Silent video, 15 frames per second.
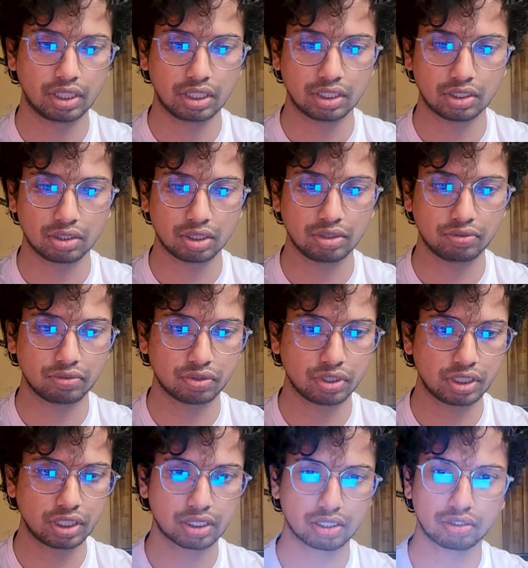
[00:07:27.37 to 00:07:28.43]
So if we
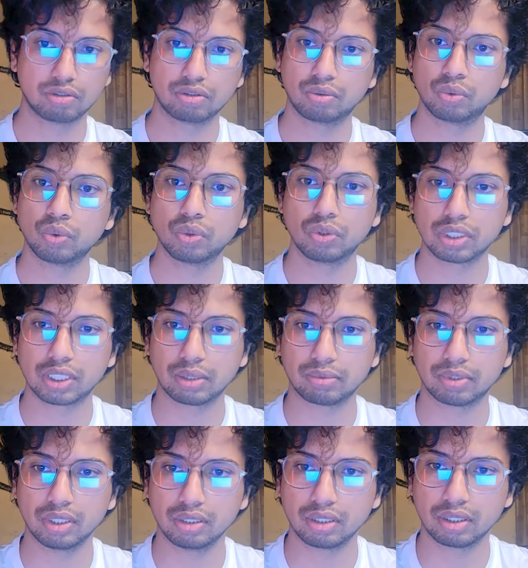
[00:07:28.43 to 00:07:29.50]
just go Google something,
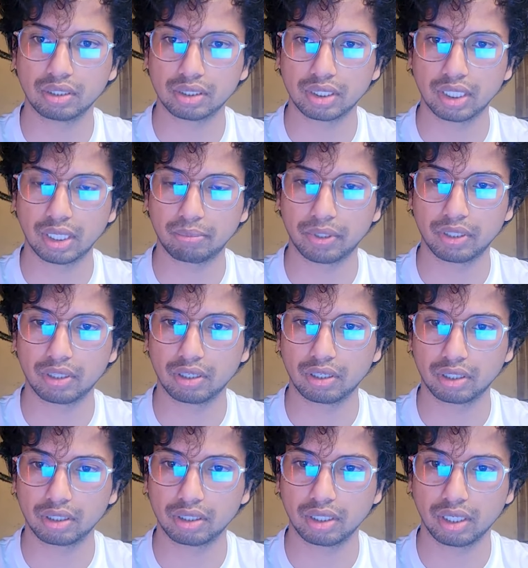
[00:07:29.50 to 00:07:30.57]
say Apple
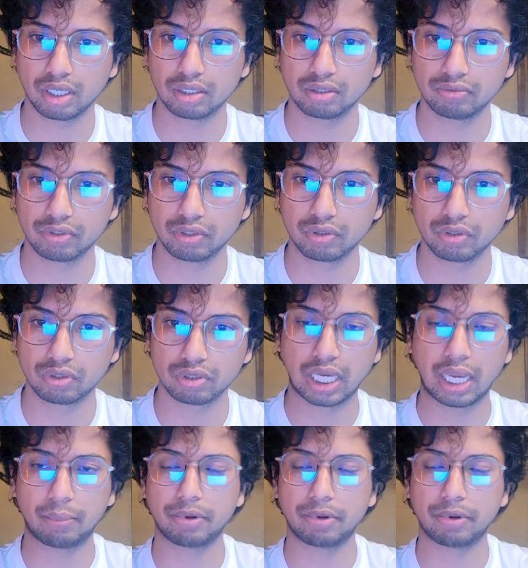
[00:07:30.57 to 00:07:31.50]
login, and if we go to the Apple